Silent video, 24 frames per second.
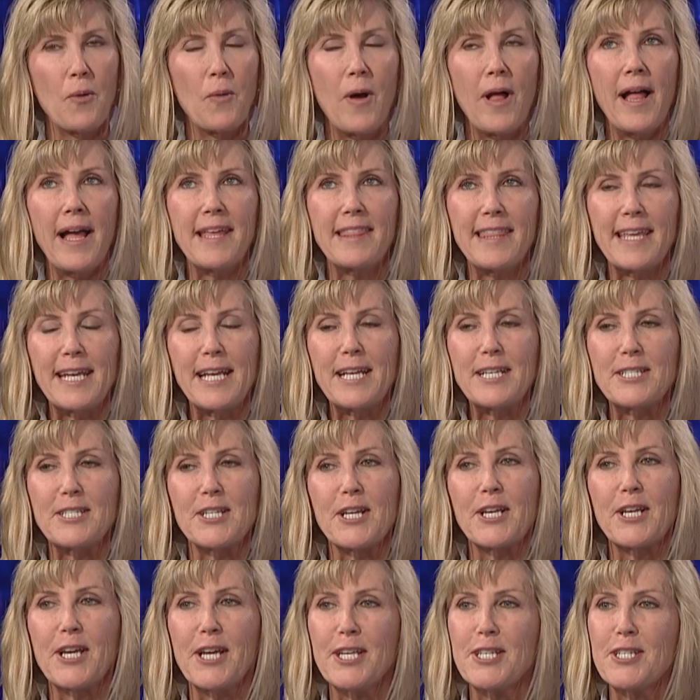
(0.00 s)
Well, I think it's
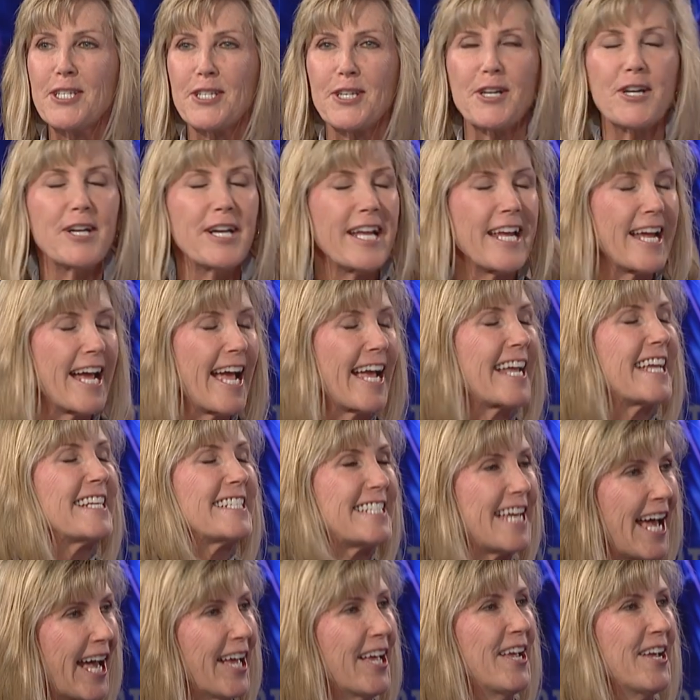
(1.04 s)
a good journey. I can
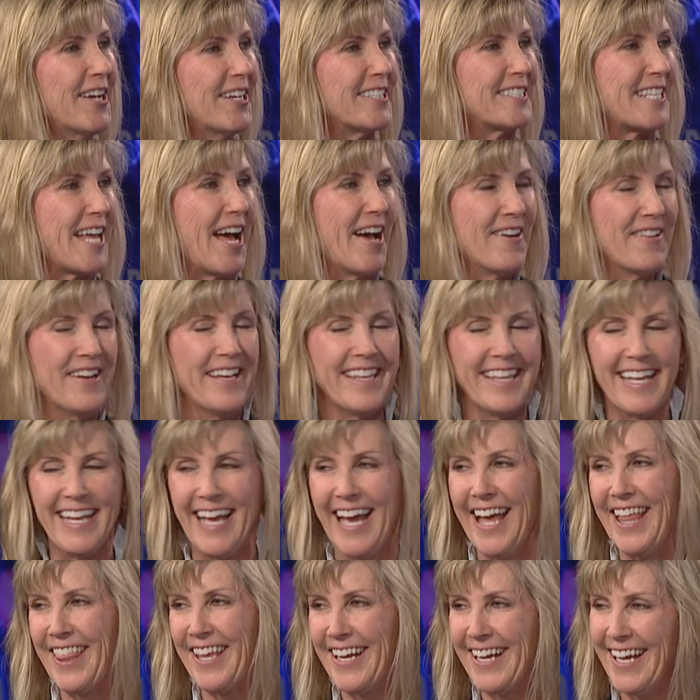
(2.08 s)
tell you some of
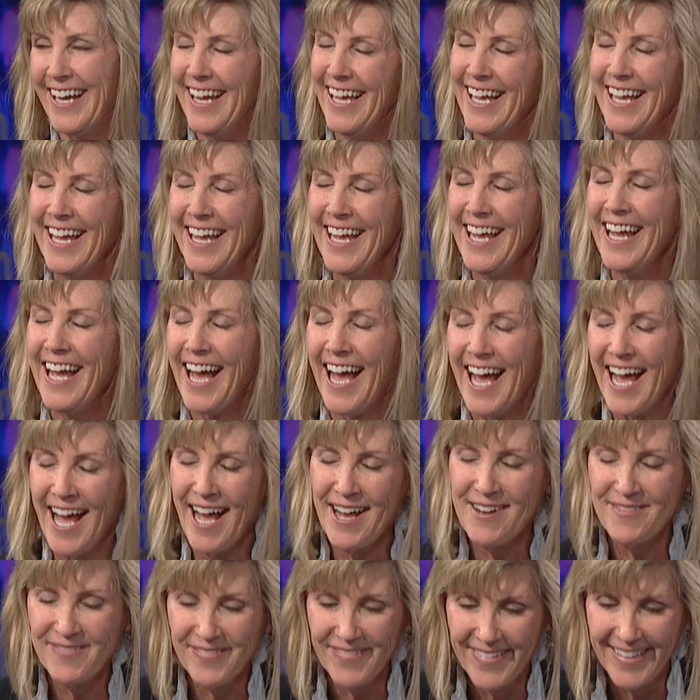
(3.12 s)
the other. Not
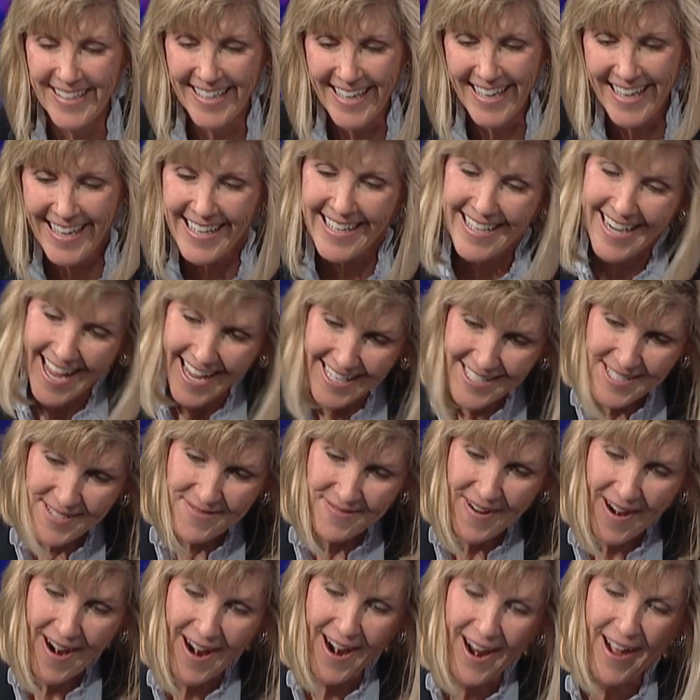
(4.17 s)
tomorrow is what you're saying. Not
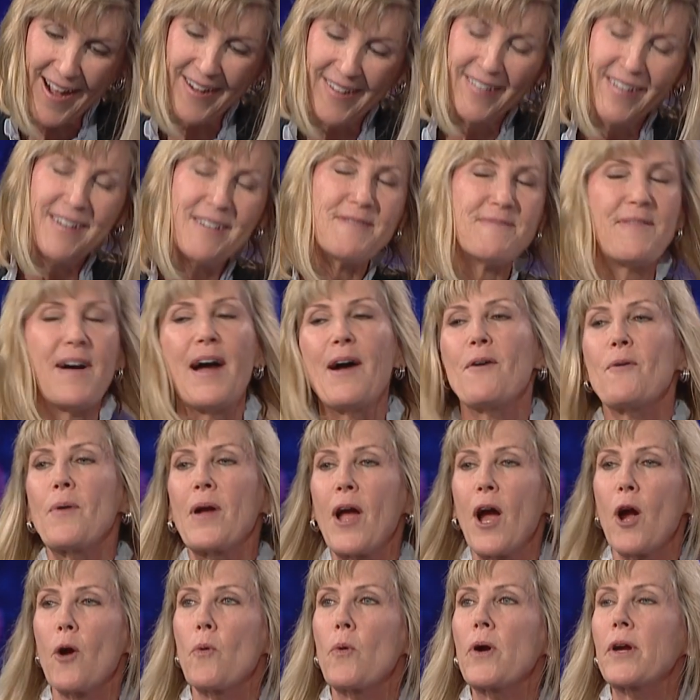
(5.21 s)
tomorrow. But we
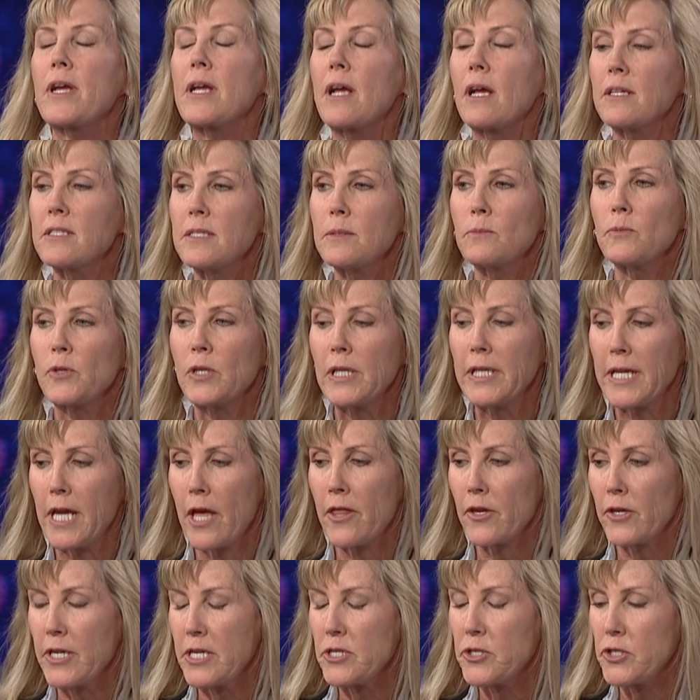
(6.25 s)
are working on some really
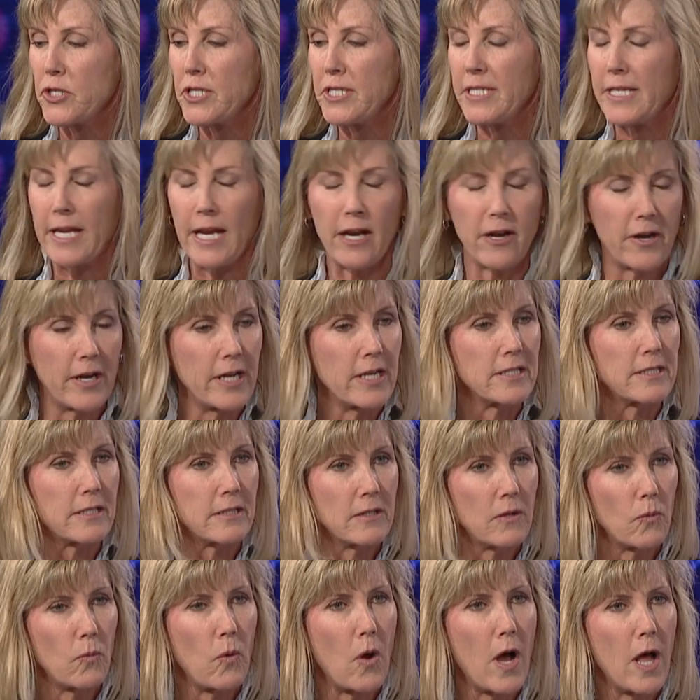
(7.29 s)
other interesting areas in
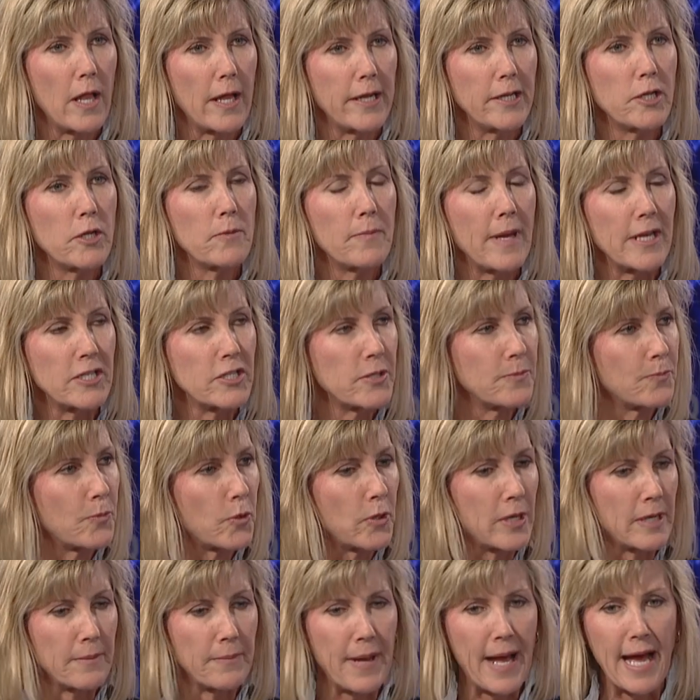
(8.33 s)
the wallet. You mentioned
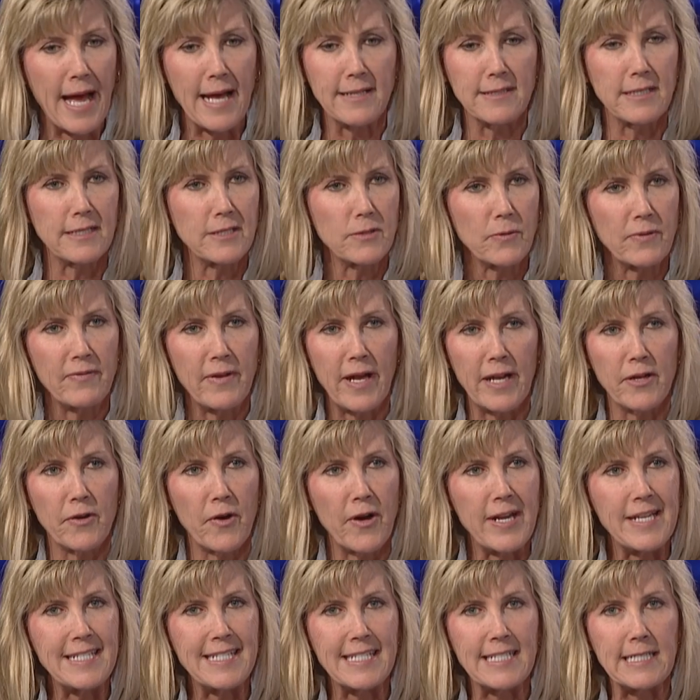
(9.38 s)
boarding passes. We've had
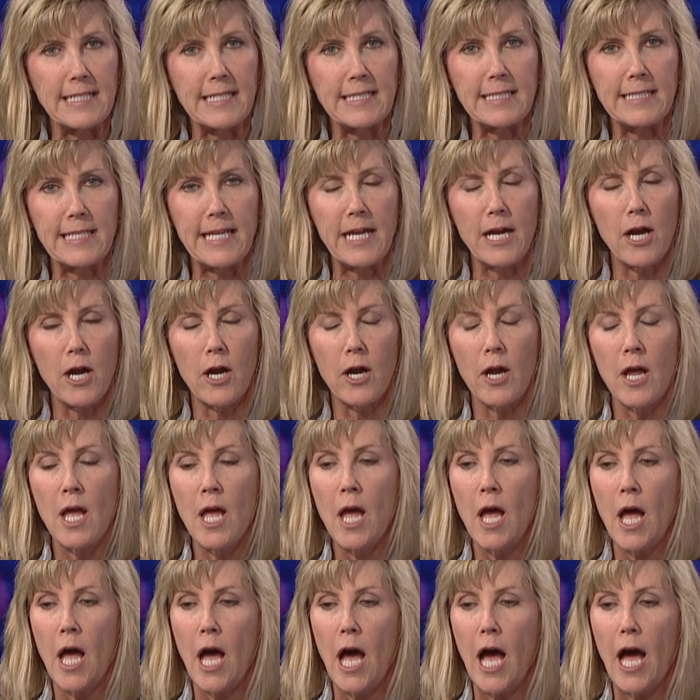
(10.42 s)
great success there.
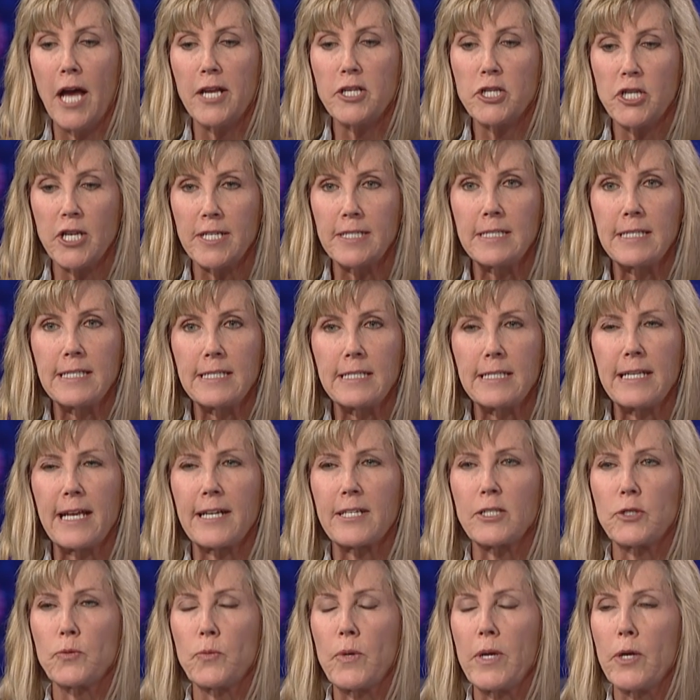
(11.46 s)
Just this
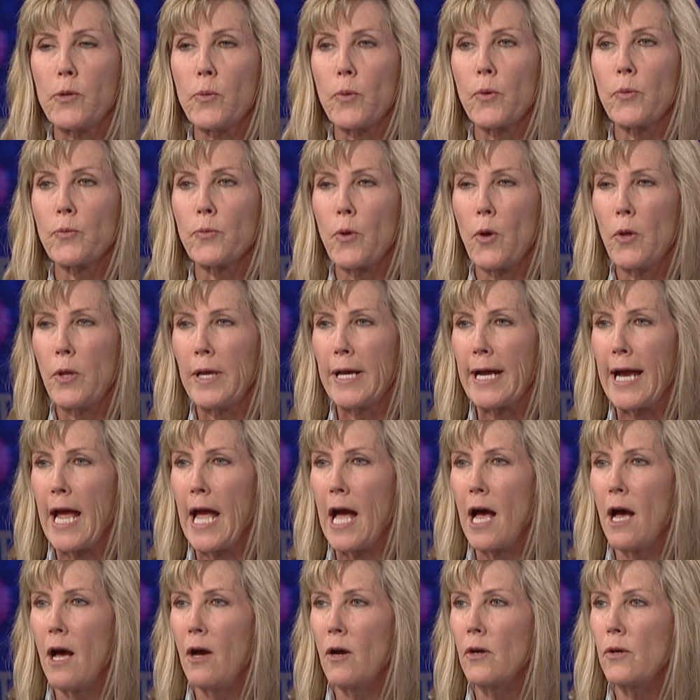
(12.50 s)
next week, we're rolling
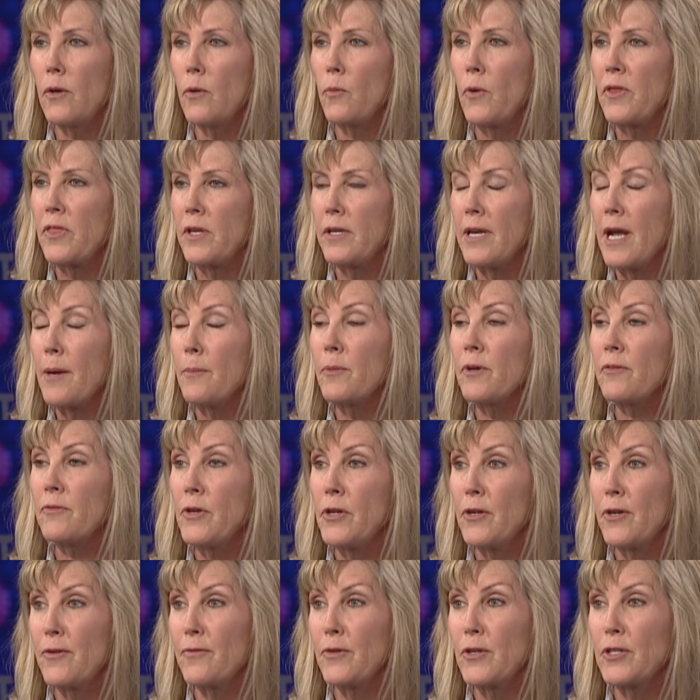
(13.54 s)
out with a number of
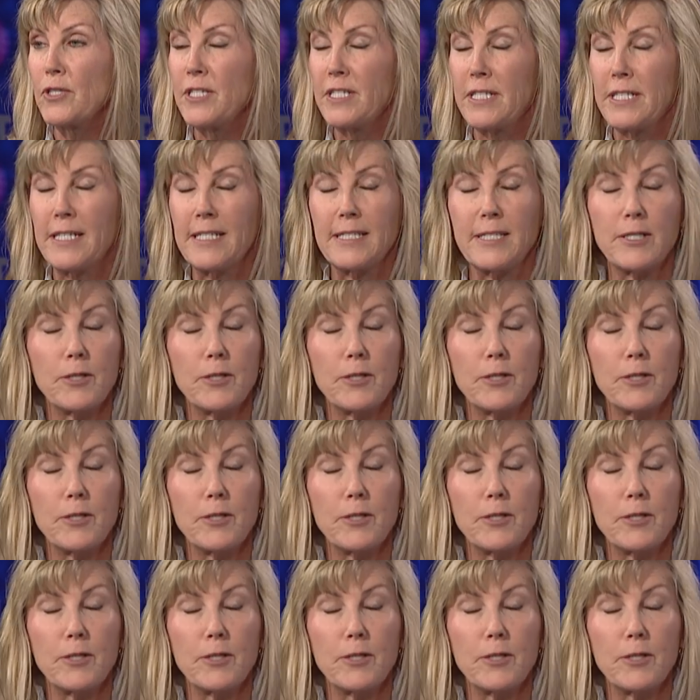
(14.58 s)
universities.